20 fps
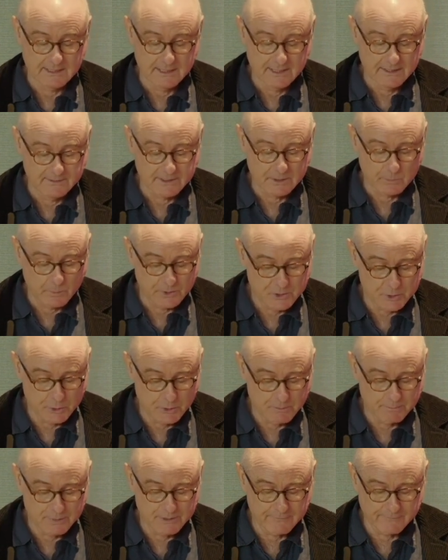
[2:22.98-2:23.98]
then we
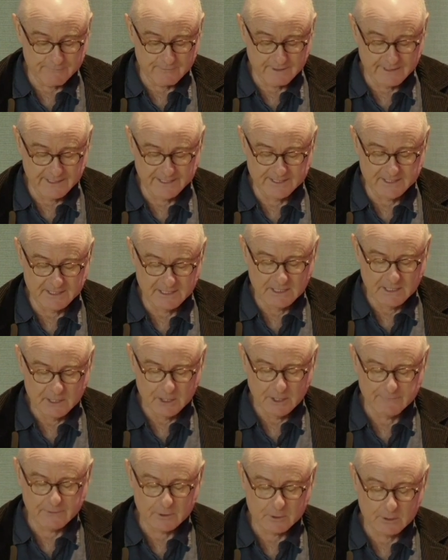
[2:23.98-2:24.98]
shouldn't be afraid
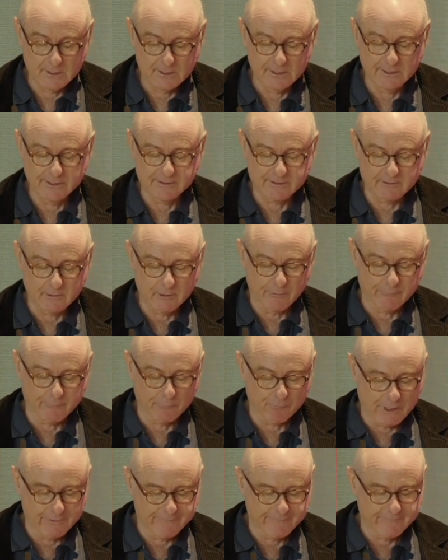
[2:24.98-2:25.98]
of a kind of
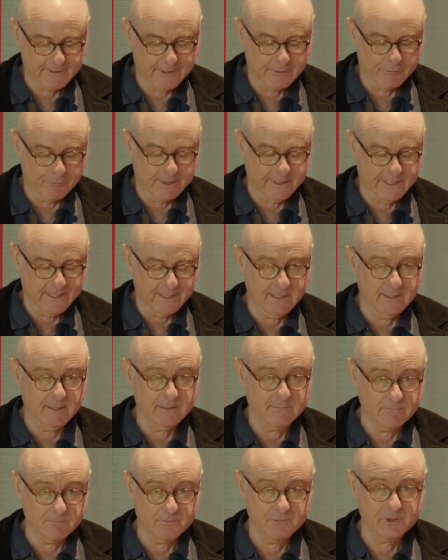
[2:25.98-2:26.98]
rough and ready
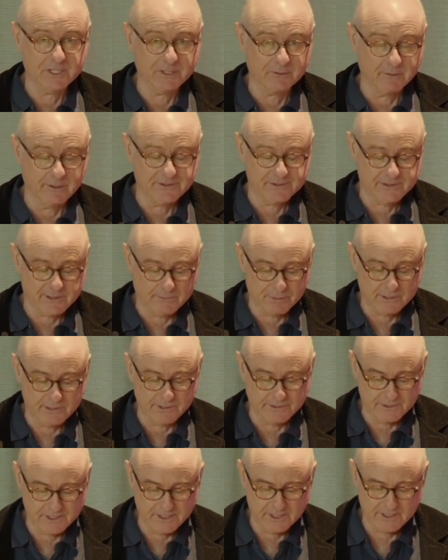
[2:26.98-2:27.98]
generalist
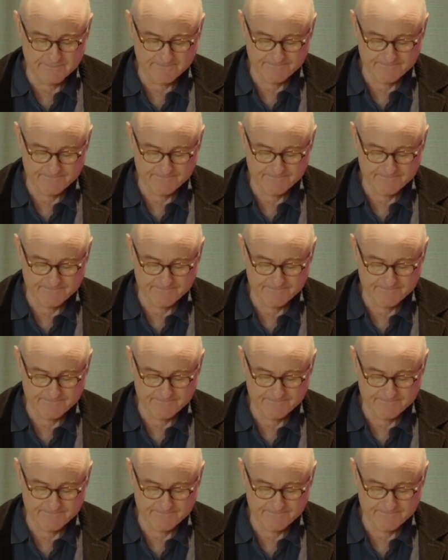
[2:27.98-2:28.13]
approach.